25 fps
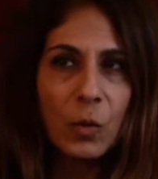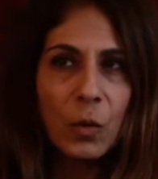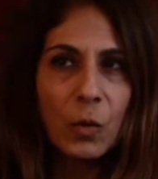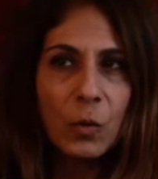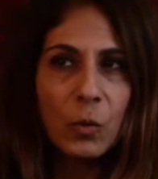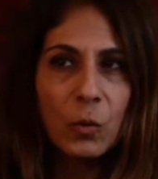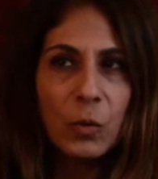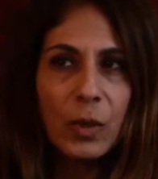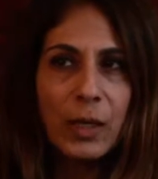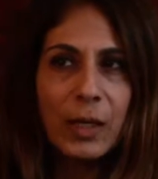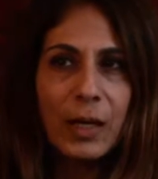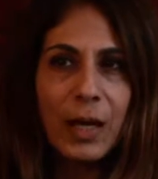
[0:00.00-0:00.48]

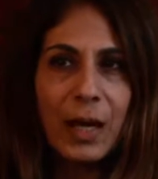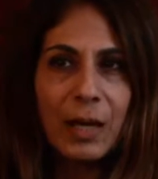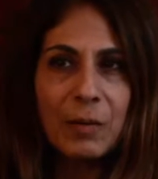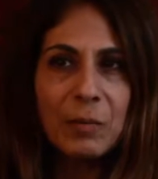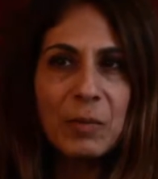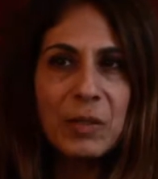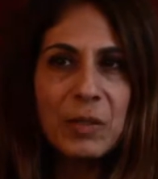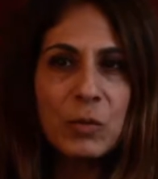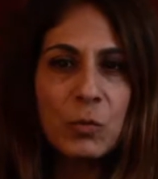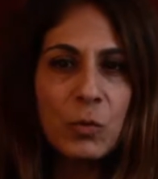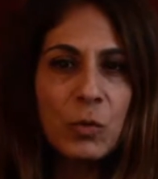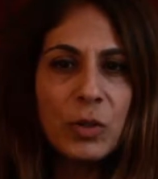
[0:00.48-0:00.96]
Well, I've
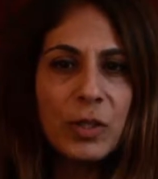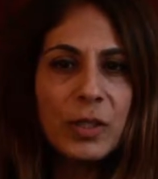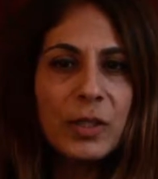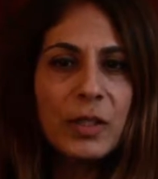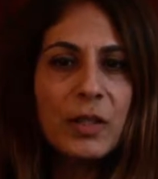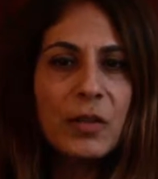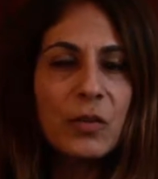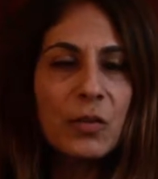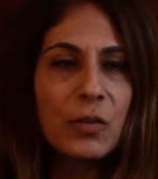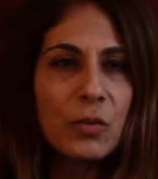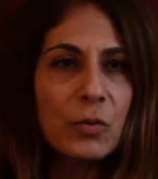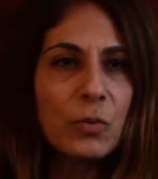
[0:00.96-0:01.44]
been
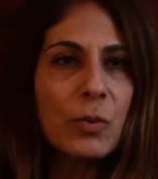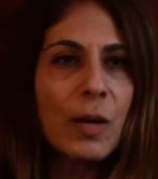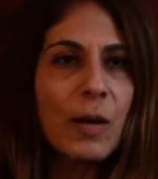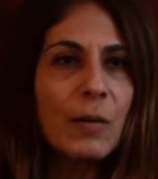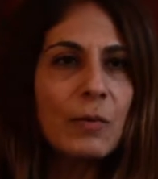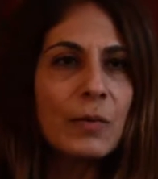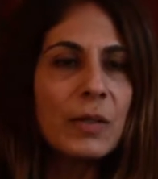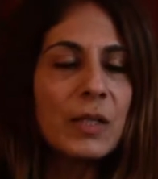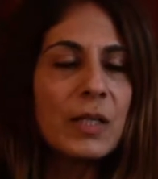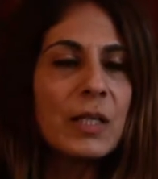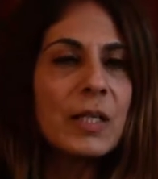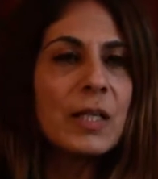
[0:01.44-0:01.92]
working
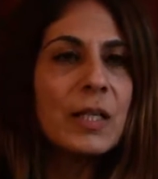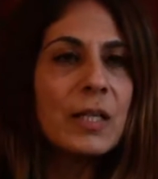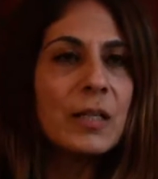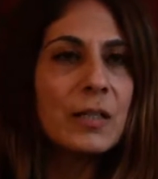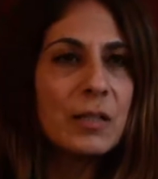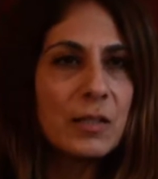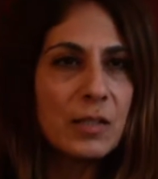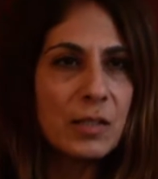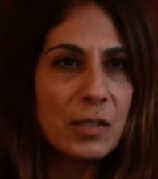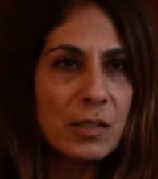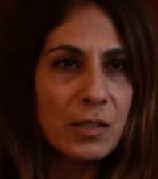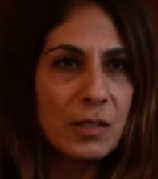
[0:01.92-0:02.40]
throughout the
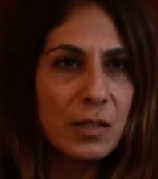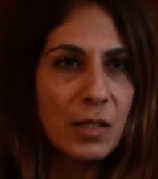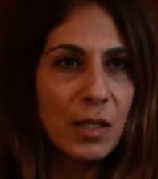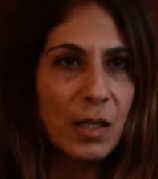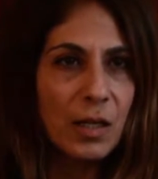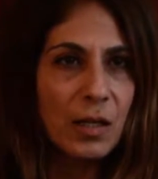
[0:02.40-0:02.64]
years